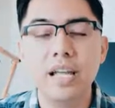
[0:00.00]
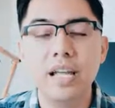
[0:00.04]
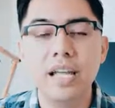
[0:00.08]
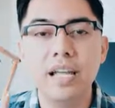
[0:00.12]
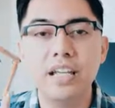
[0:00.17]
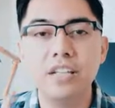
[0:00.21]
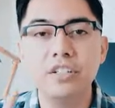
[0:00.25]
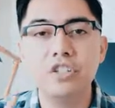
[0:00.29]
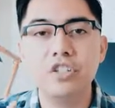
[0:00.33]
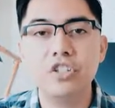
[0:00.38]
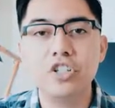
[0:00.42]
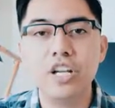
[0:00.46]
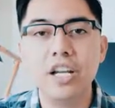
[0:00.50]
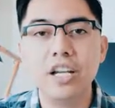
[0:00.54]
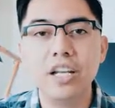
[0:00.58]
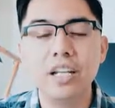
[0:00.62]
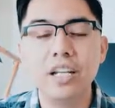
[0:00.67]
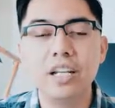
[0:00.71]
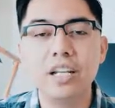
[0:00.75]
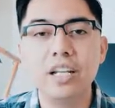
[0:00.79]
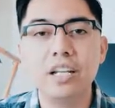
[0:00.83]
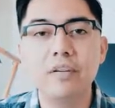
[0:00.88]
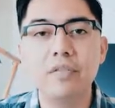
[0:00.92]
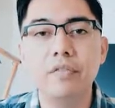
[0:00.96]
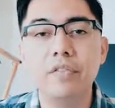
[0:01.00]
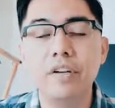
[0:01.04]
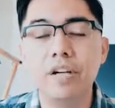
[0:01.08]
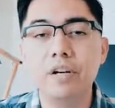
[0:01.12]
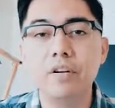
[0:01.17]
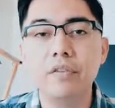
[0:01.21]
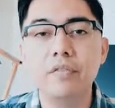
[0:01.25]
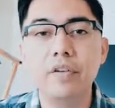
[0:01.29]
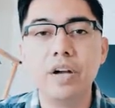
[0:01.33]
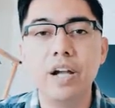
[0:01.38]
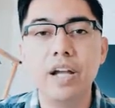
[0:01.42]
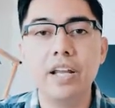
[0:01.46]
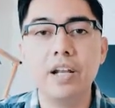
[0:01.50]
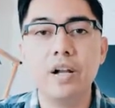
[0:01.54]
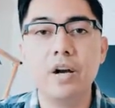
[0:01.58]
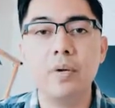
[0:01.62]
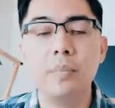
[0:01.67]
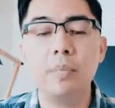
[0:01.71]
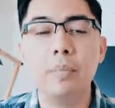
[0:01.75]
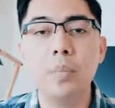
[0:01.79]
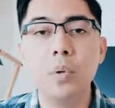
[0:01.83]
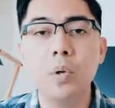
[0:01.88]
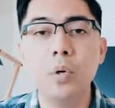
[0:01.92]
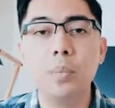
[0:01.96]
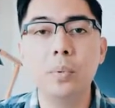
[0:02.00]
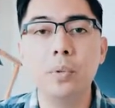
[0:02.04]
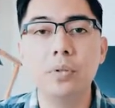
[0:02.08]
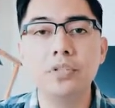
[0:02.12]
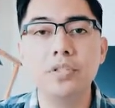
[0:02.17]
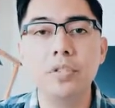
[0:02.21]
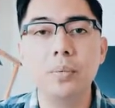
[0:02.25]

and check it and verify it on mobile